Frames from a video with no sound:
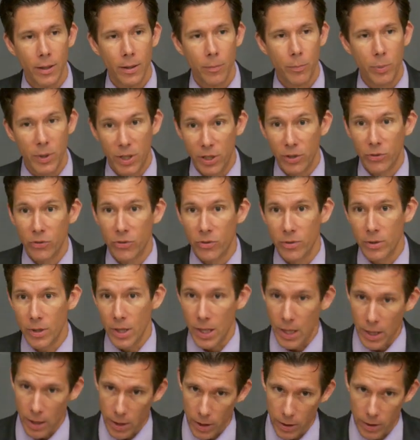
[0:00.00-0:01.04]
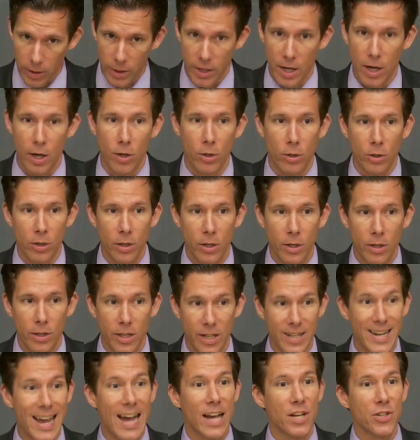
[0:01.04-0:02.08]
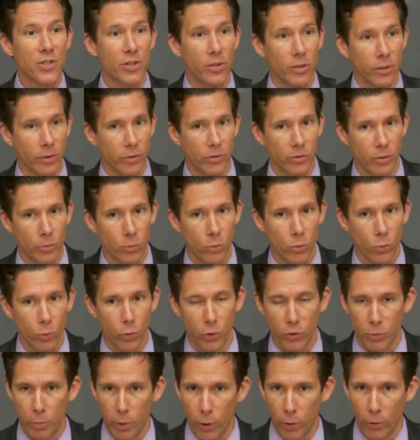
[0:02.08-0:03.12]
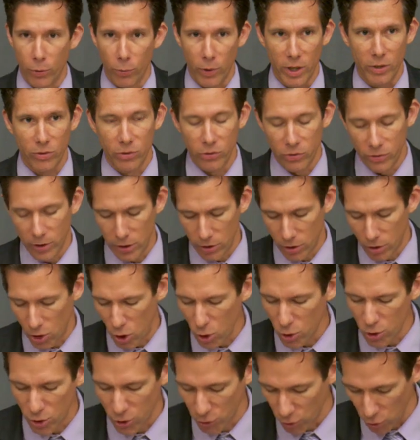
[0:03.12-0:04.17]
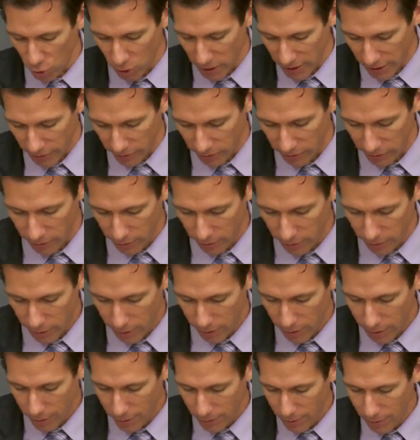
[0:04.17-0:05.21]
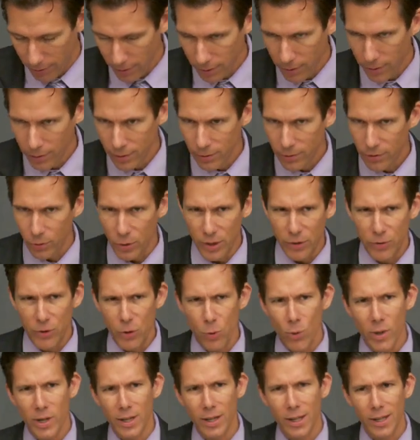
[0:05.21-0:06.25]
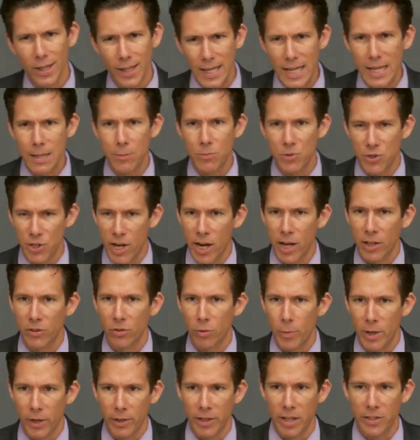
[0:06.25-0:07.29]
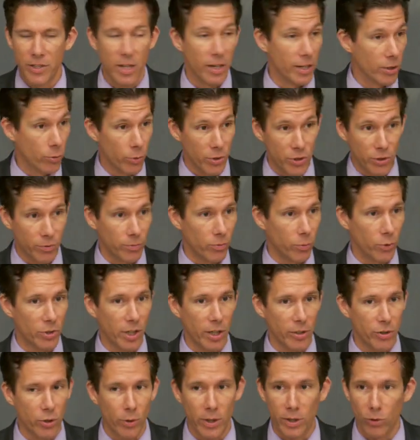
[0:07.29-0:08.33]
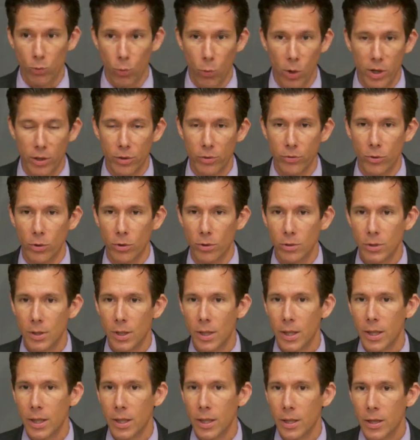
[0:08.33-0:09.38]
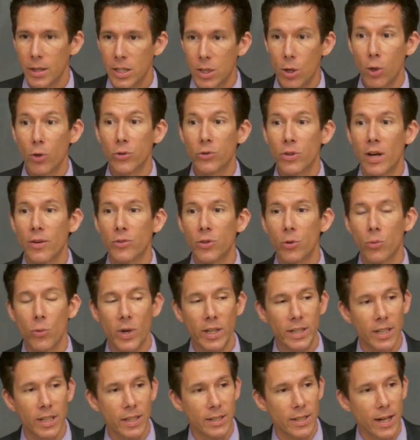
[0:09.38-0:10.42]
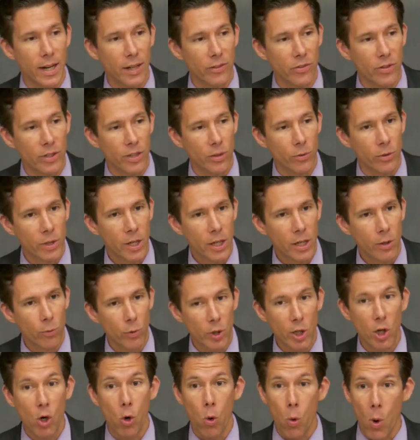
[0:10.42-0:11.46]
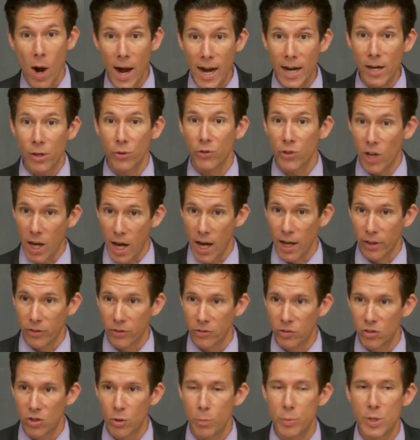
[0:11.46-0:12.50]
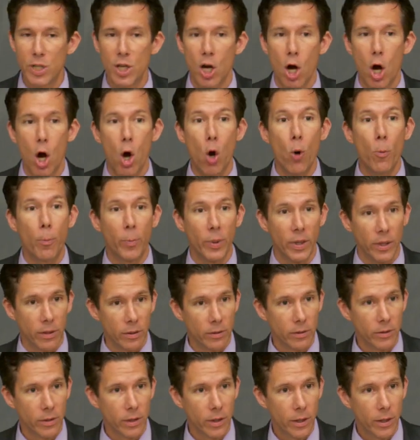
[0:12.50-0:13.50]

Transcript: because their nationalism was both racist and culturalist. So if you want to claim jazz for American identity, which, which I do, and it's wonderful, you also have to recognize that it, it requires us to be open